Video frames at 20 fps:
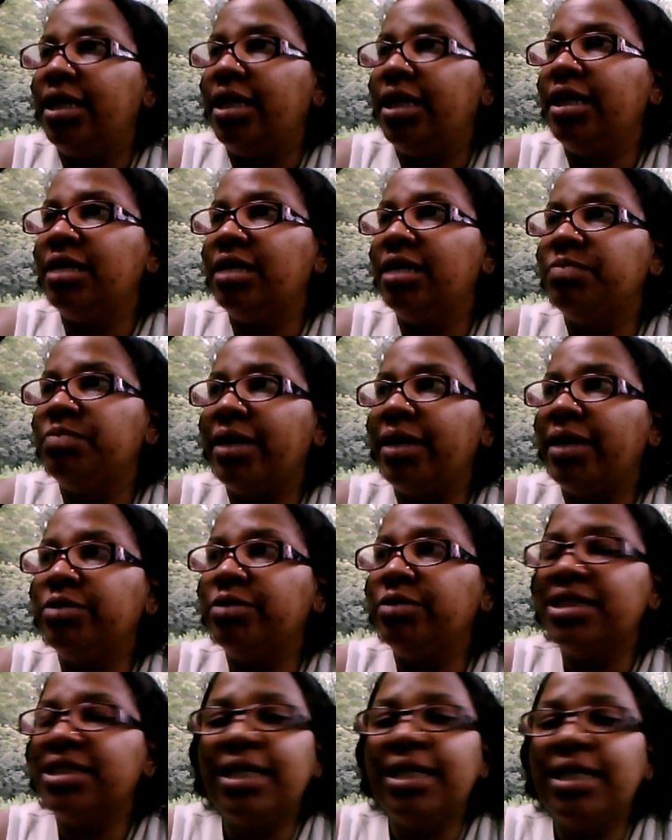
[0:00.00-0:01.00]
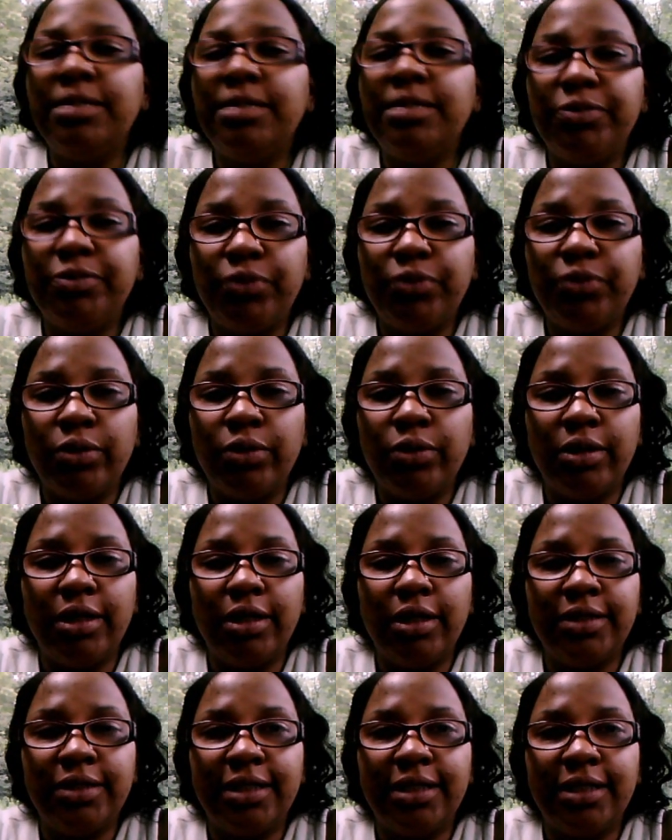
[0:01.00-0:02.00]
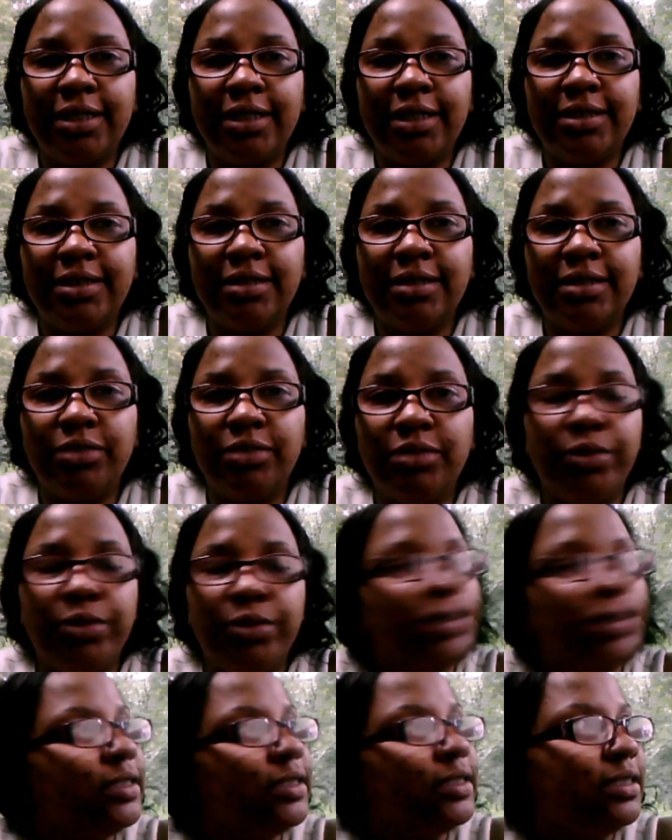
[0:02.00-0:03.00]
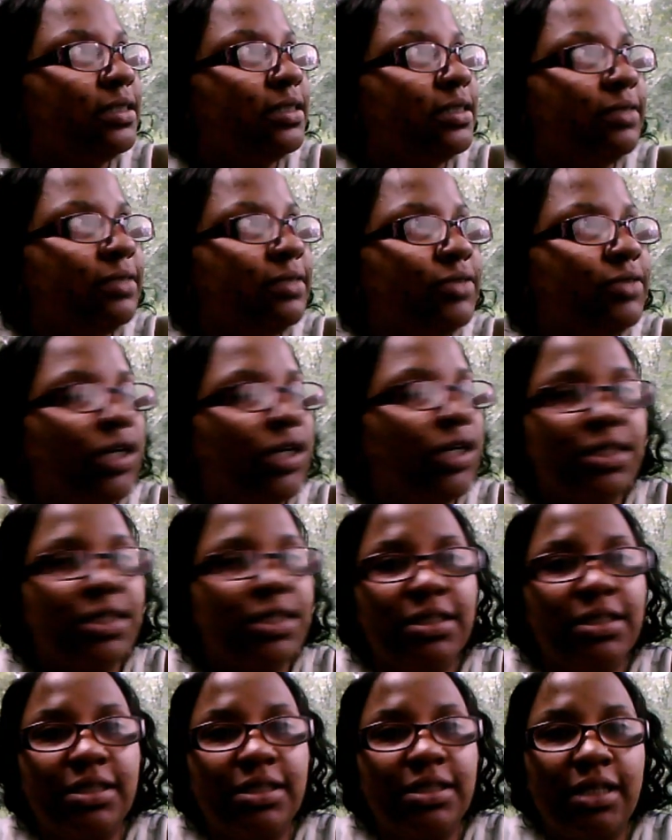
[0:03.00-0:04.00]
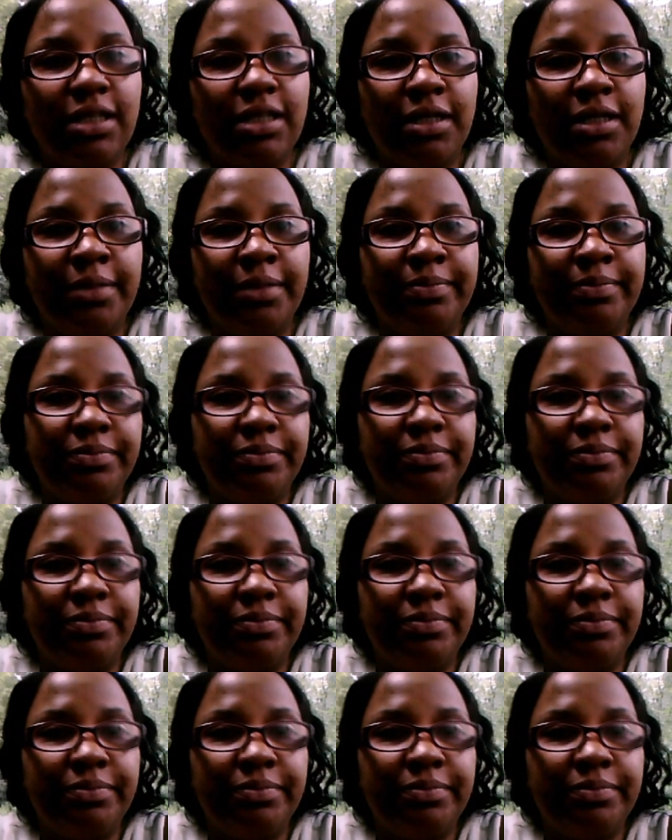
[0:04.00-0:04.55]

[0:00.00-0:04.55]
I was saying before that I think that we're in a season of darkness, a